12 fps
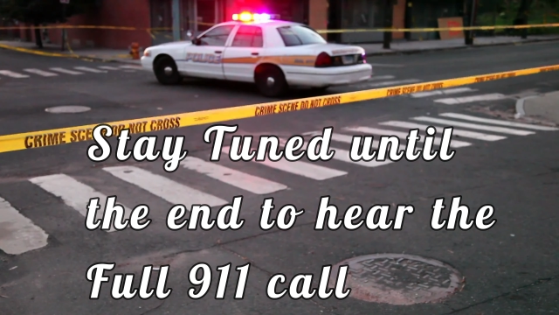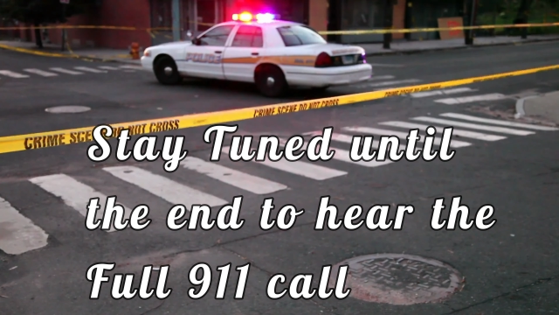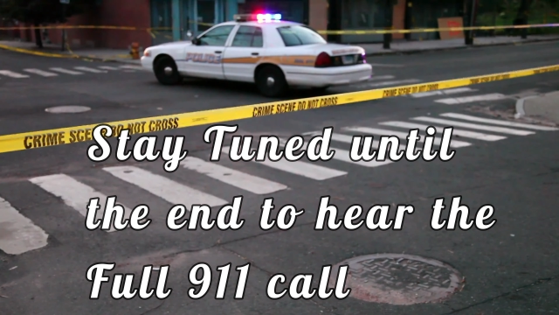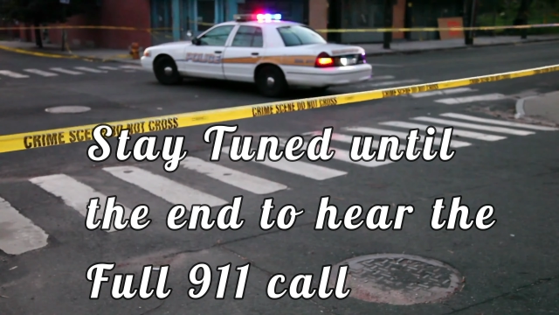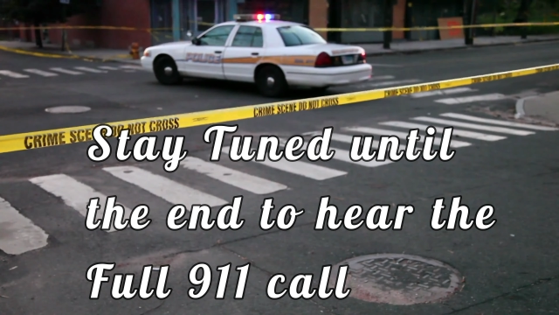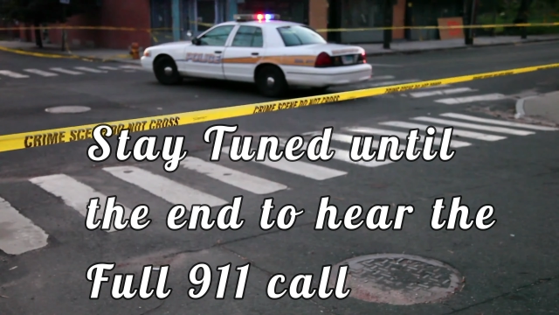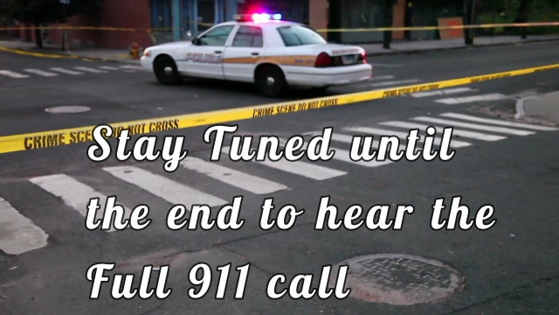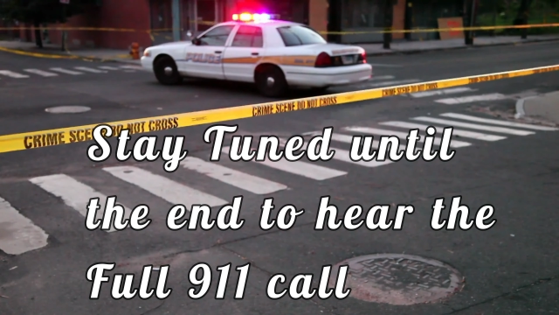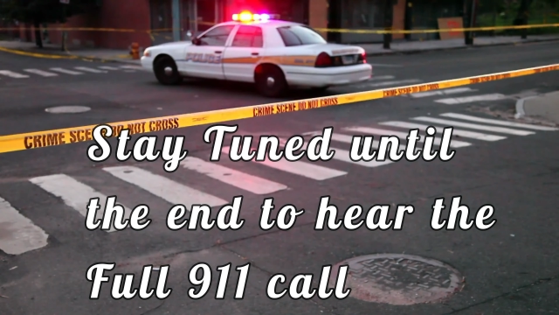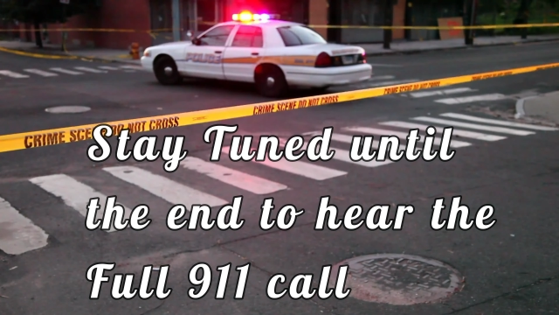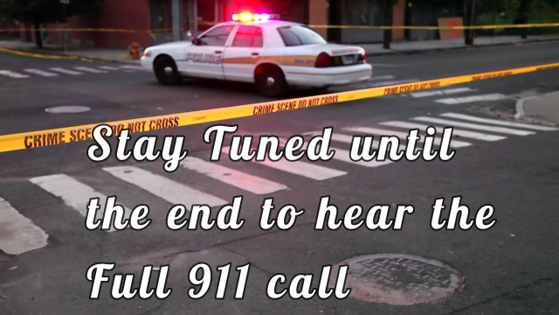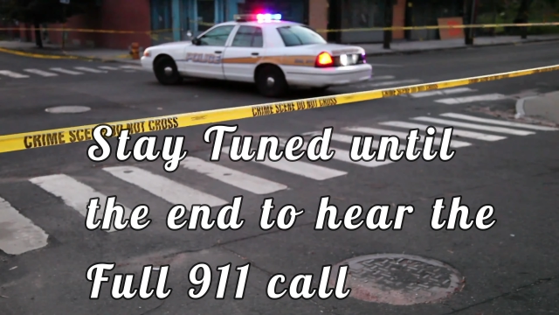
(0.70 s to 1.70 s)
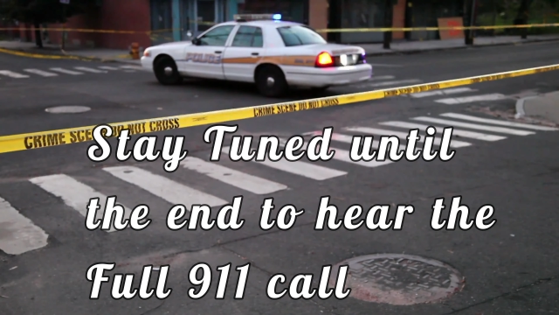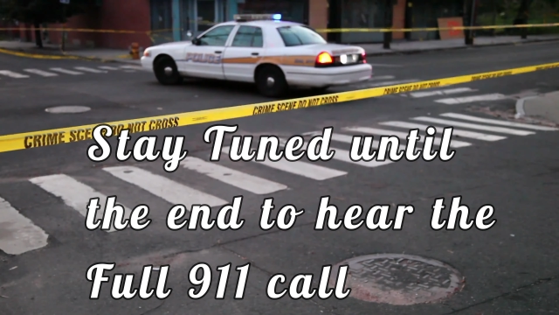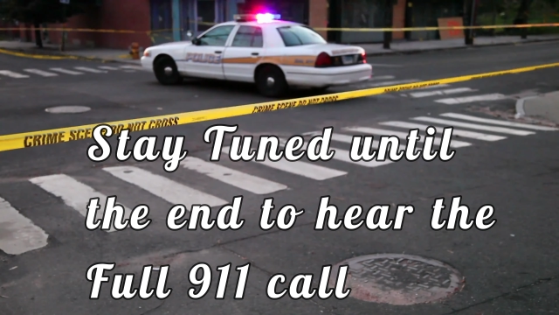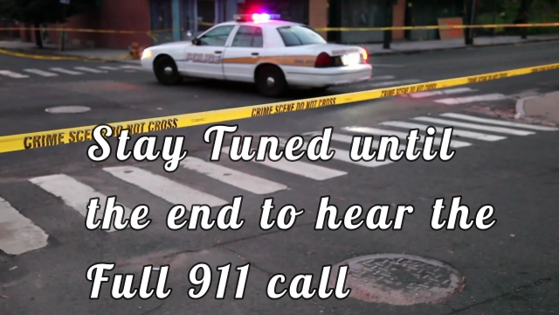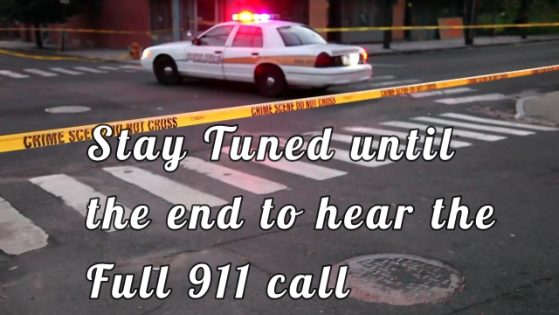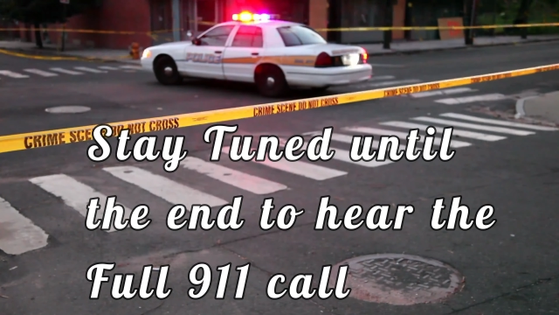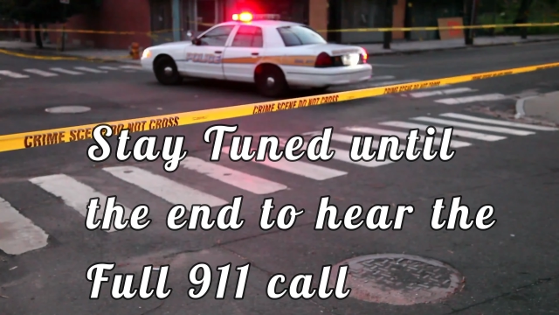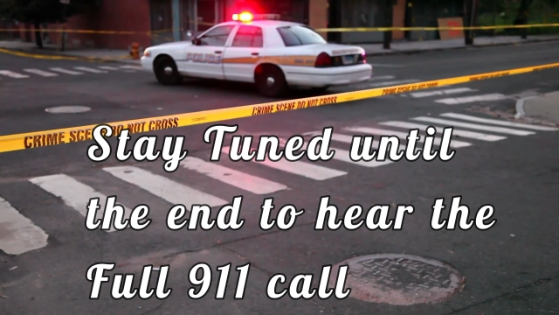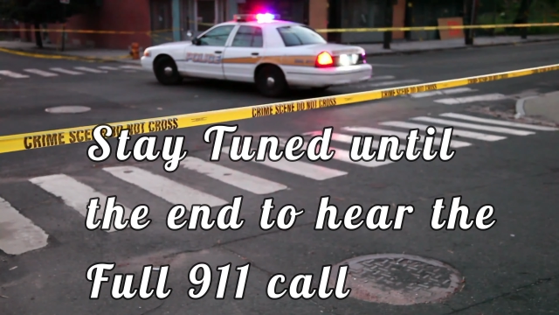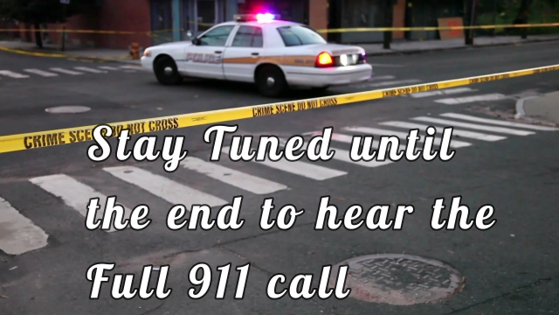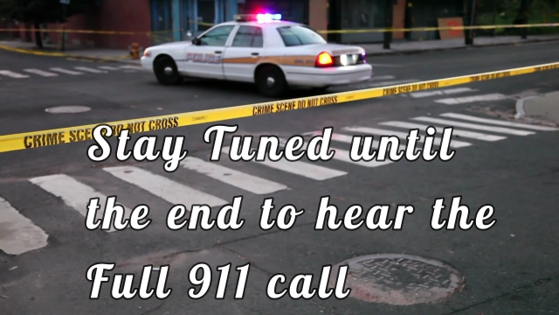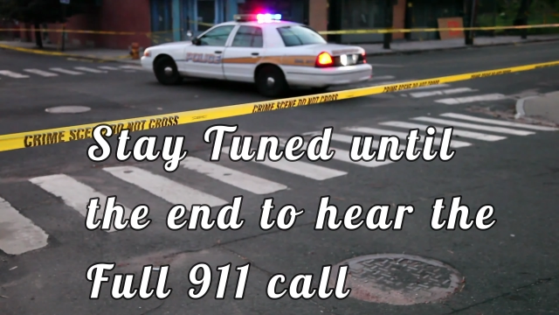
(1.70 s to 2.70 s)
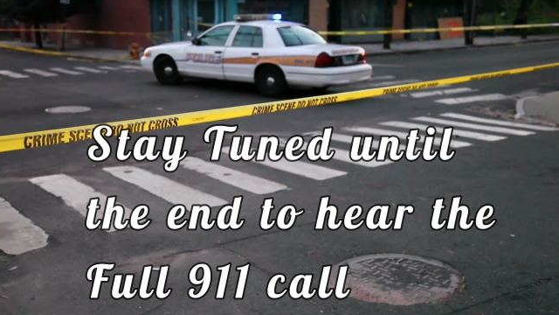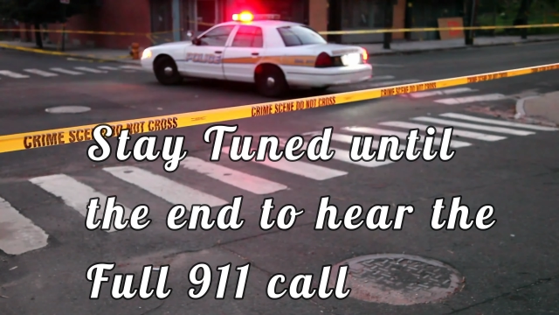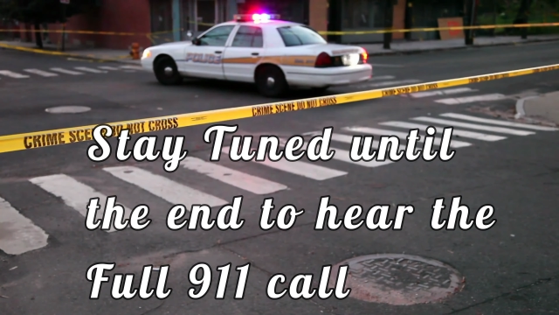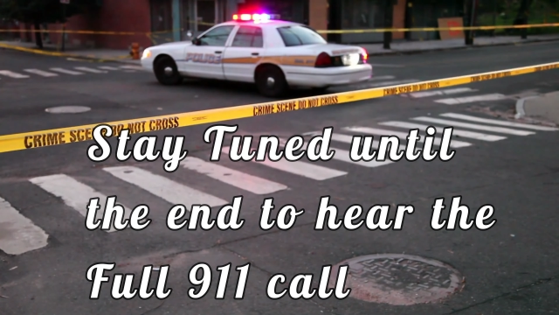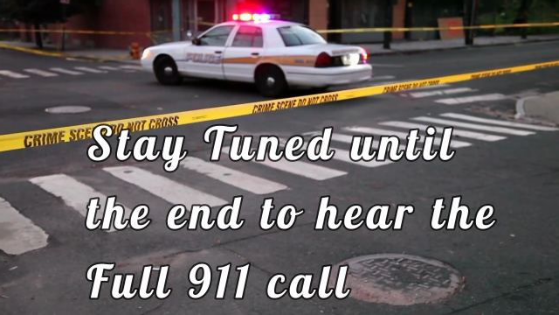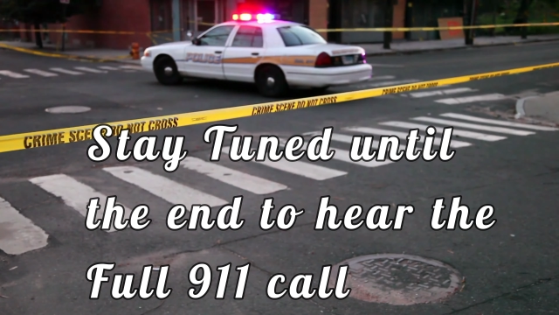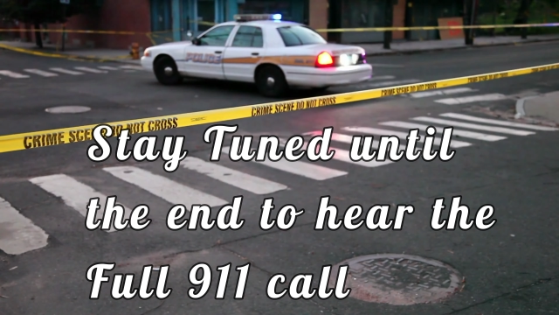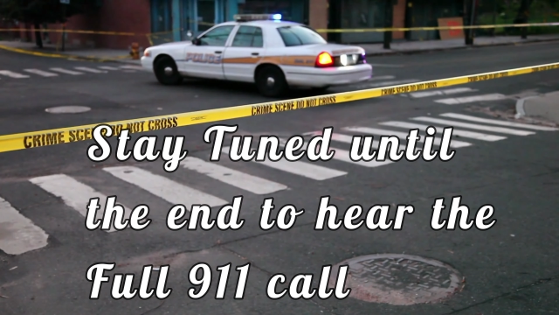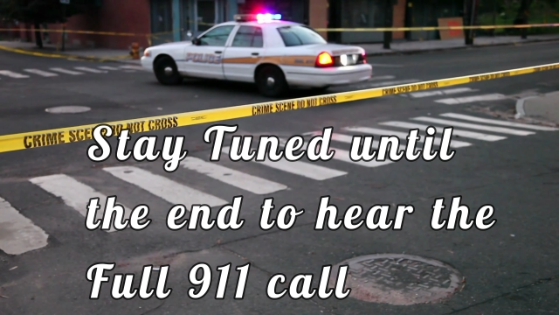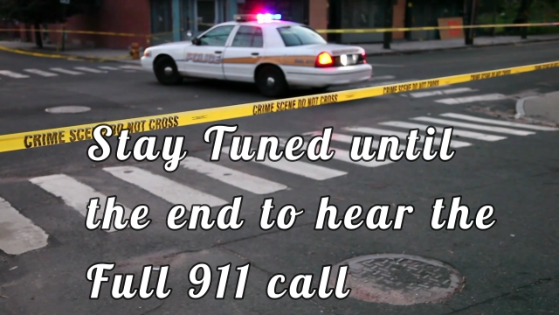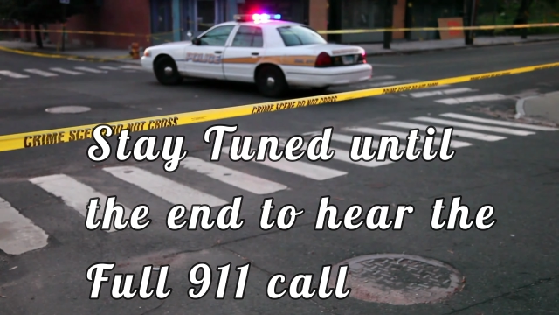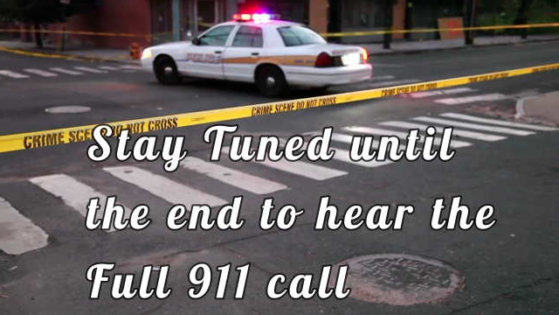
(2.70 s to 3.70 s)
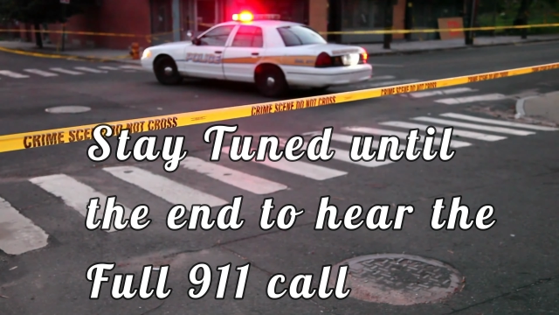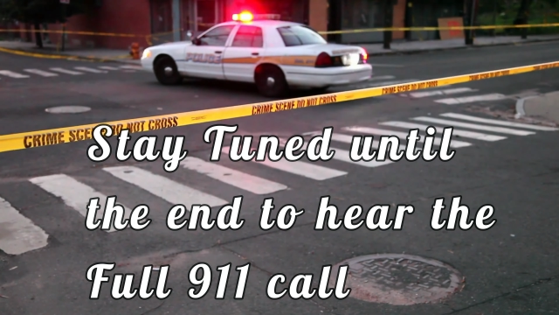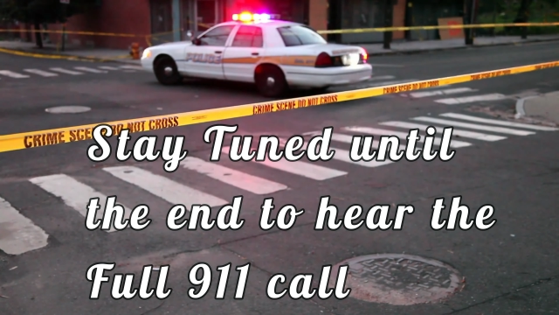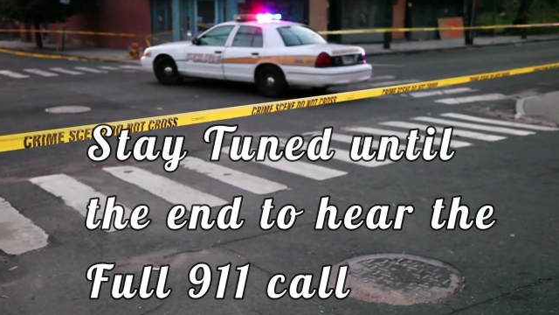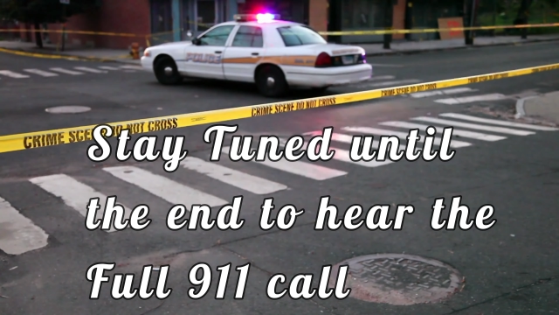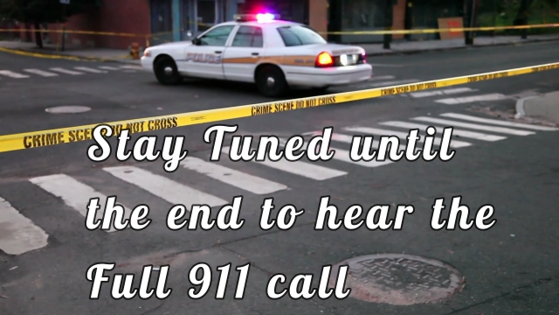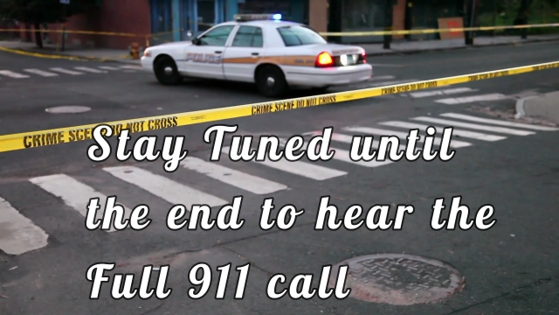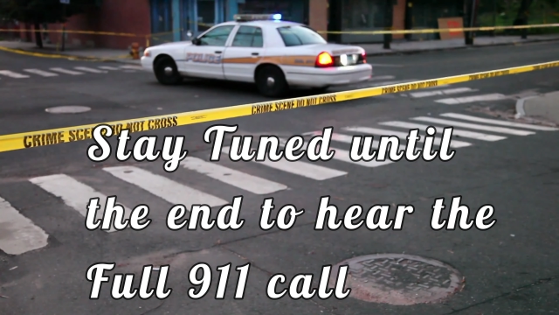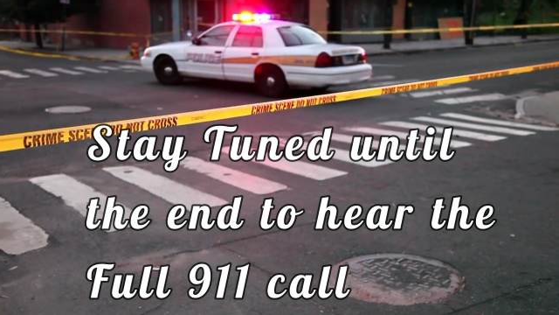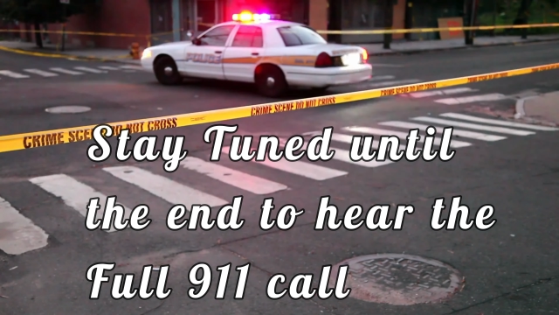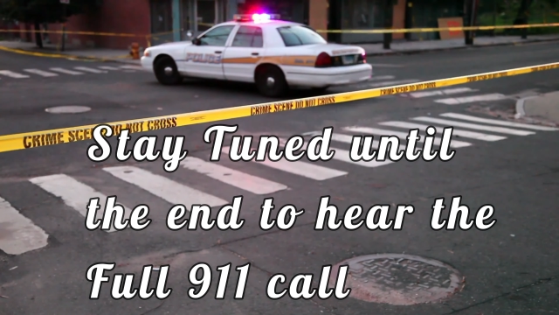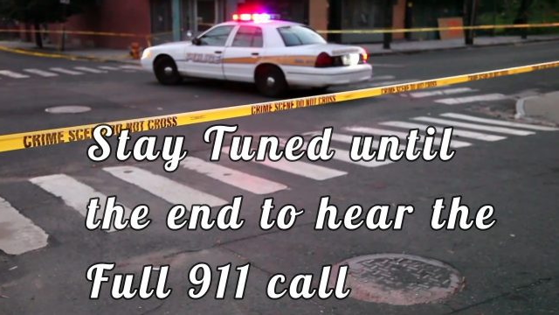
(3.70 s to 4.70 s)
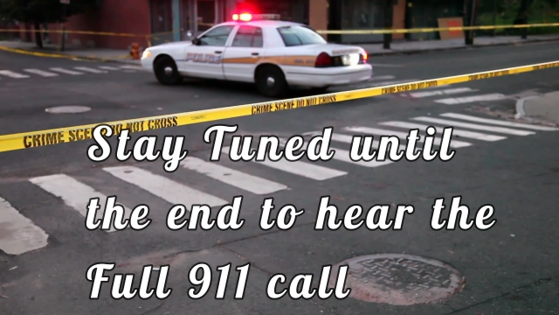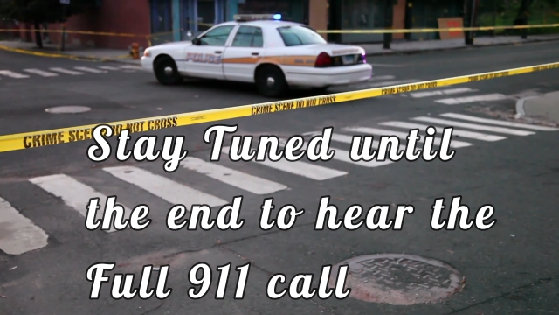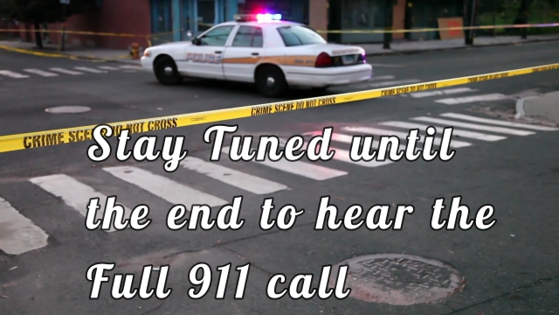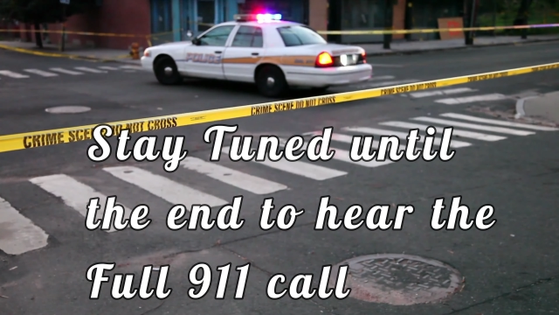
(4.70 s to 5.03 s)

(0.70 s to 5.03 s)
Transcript: No face is visible, so there are no lips to read.